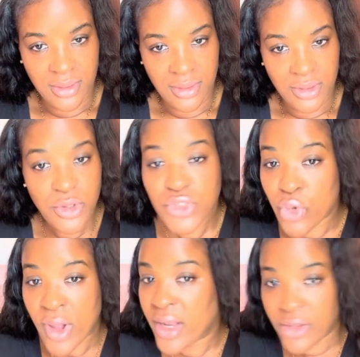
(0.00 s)
You
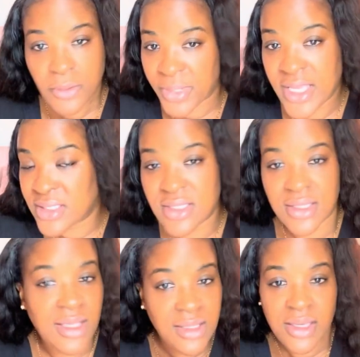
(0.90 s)
tried other places
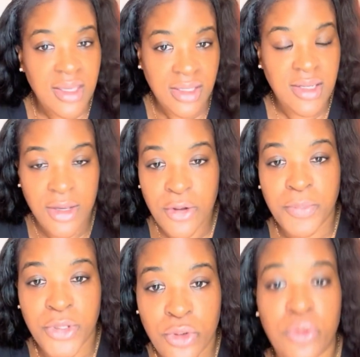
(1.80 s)
and they couldn't help
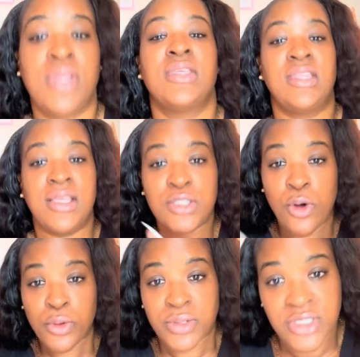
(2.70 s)
you. They
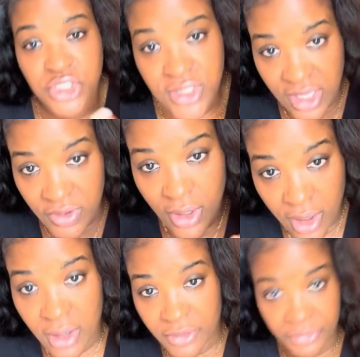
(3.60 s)
told you to shave it
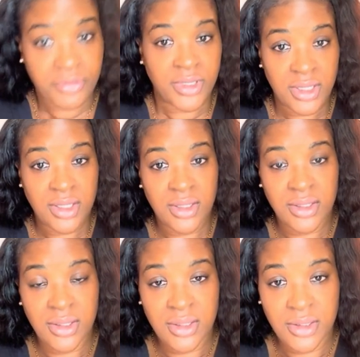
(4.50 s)
off.
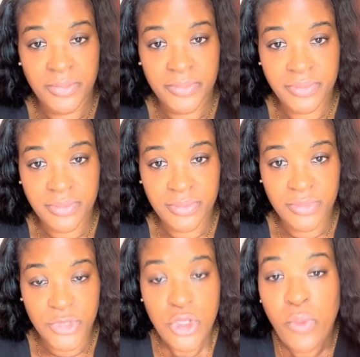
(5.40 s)

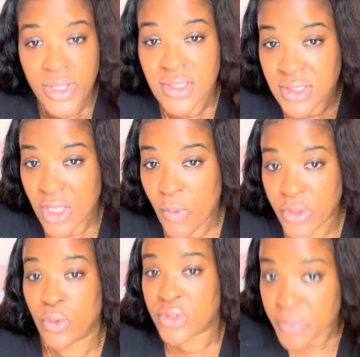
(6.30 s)
You went to someone
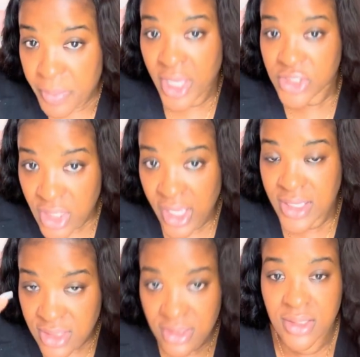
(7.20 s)
who specialized
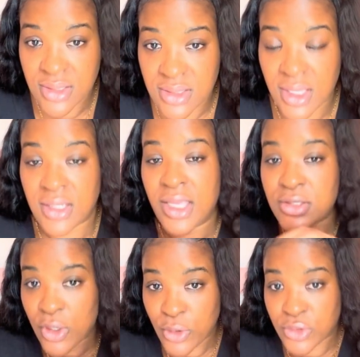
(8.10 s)
in this and they
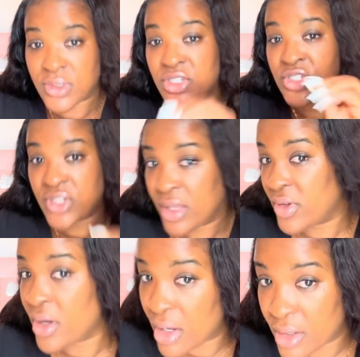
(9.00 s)
told you to shave it
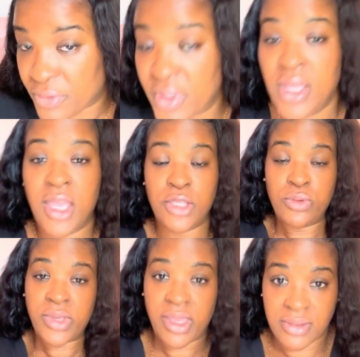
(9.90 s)
off. And you
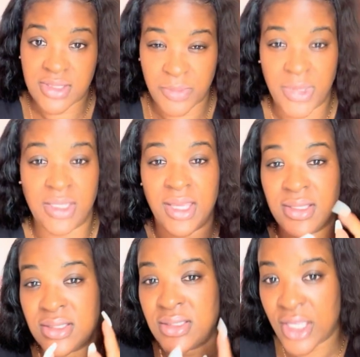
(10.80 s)
came to me and I
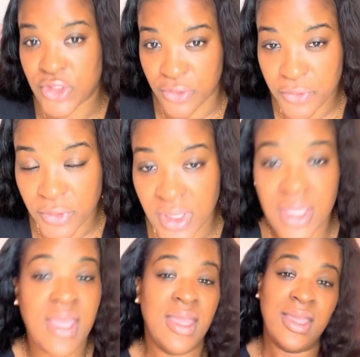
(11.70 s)
set you free.
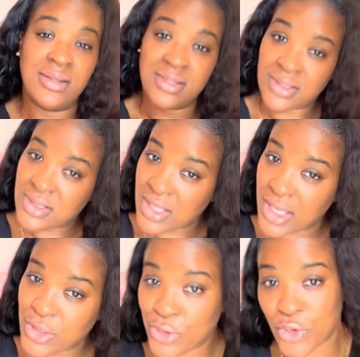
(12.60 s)
And this is how
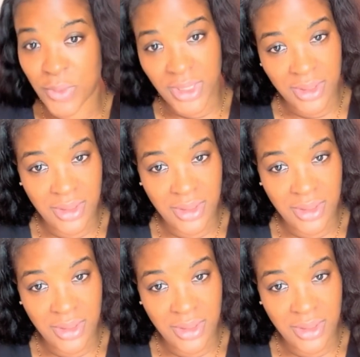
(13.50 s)
you do me?